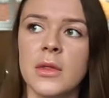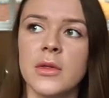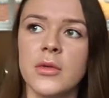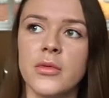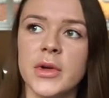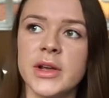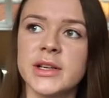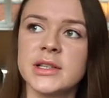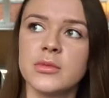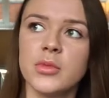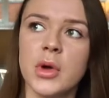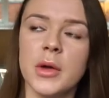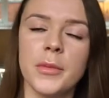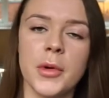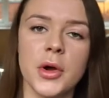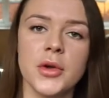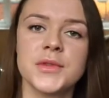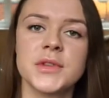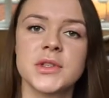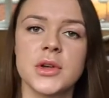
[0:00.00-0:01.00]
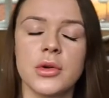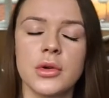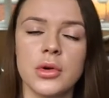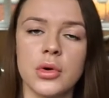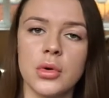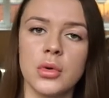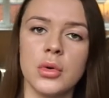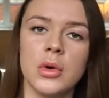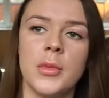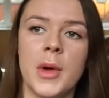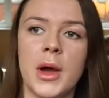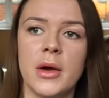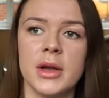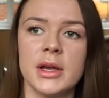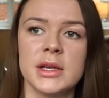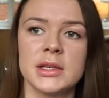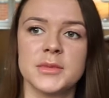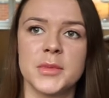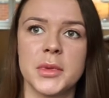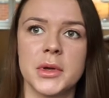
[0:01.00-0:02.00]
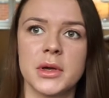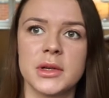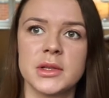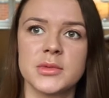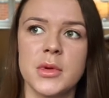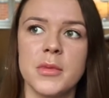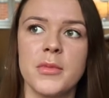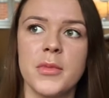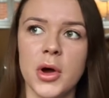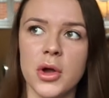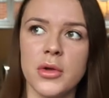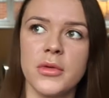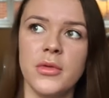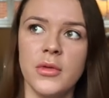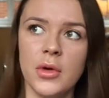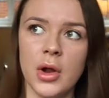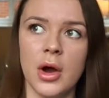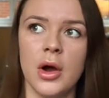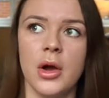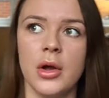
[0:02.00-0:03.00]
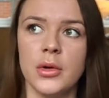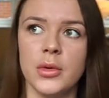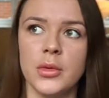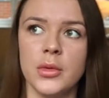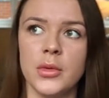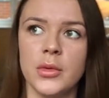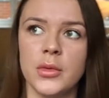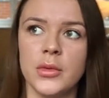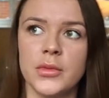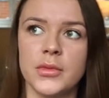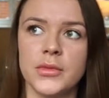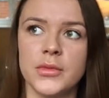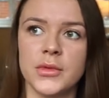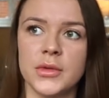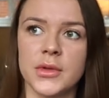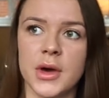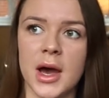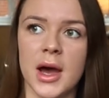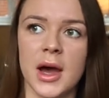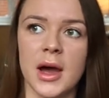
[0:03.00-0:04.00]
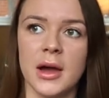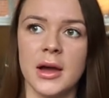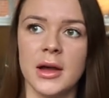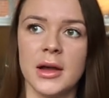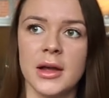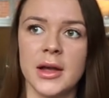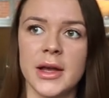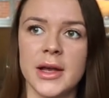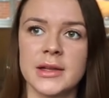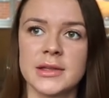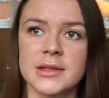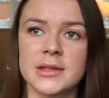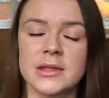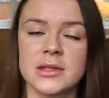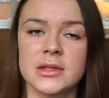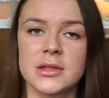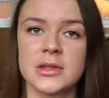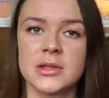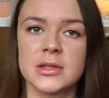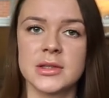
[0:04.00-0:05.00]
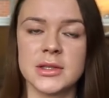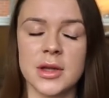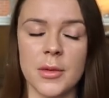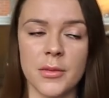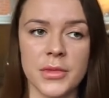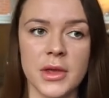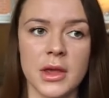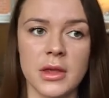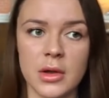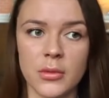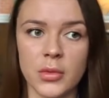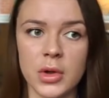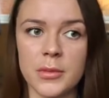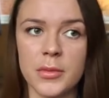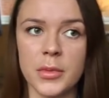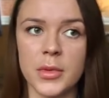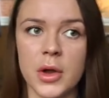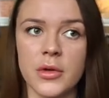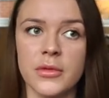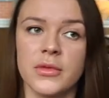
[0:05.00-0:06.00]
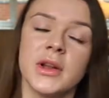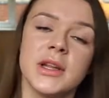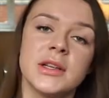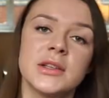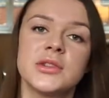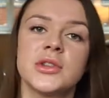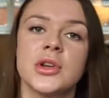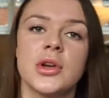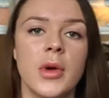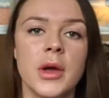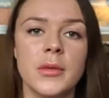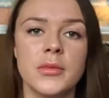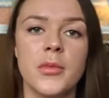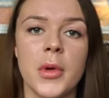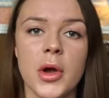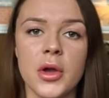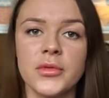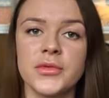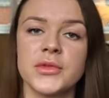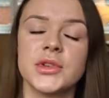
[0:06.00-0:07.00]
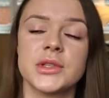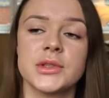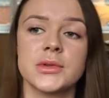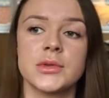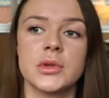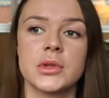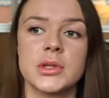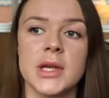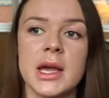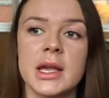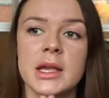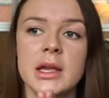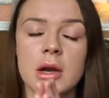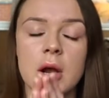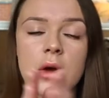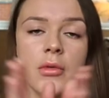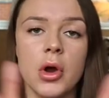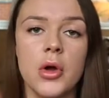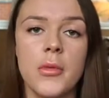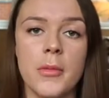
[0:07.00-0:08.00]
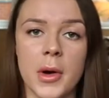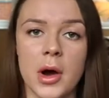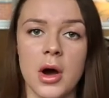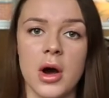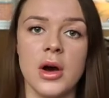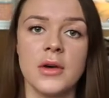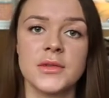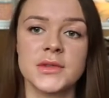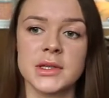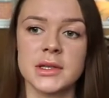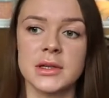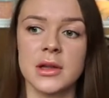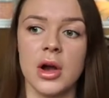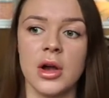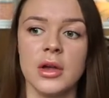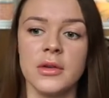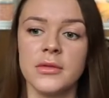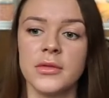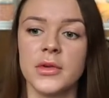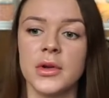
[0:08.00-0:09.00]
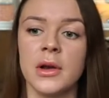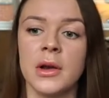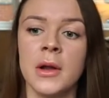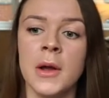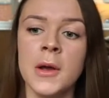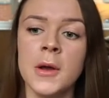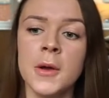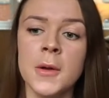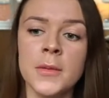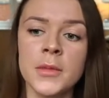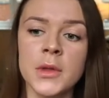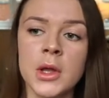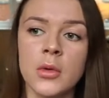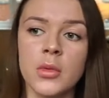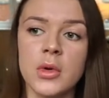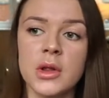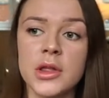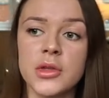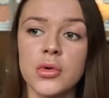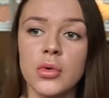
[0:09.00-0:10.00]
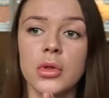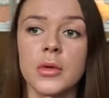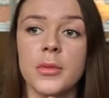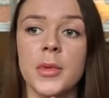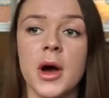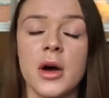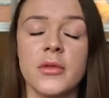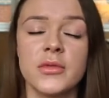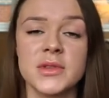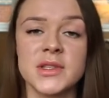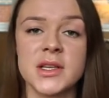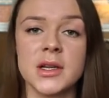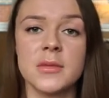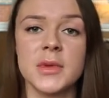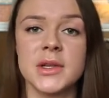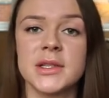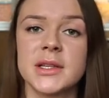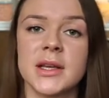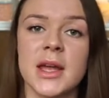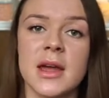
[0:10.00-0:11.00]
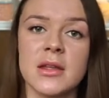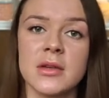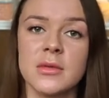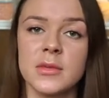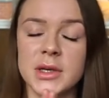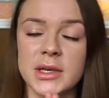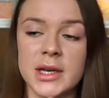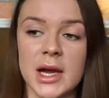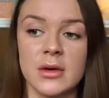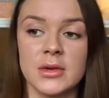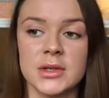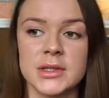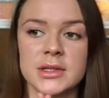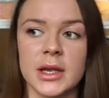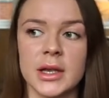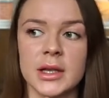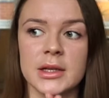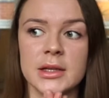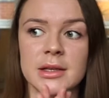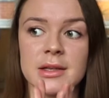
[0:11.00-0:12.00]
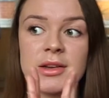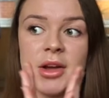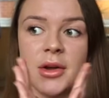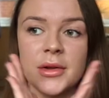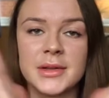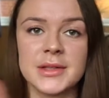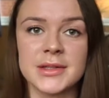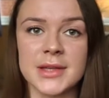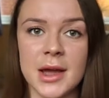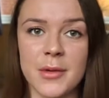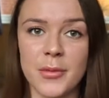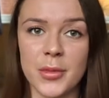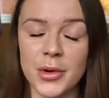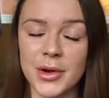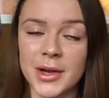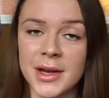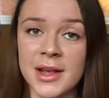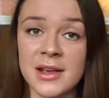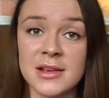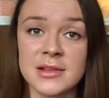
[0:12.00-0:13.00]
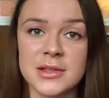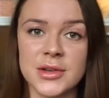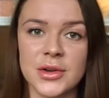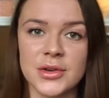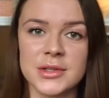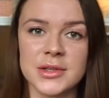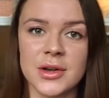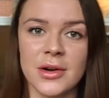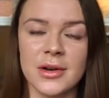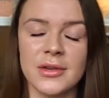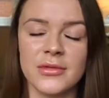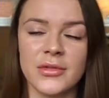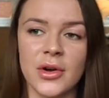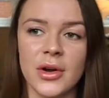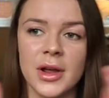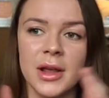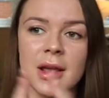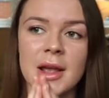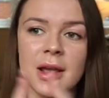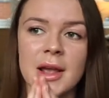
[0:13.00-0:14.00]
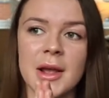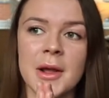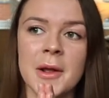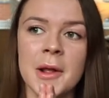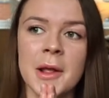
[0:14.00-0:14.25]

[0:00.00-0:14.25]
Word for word: the reason we're both so cool about it is because we both know that it's something that we both need to do. We're both just taking our own paths in life. And we thought the path was going to be together, but now it's going separately. So it's kind of like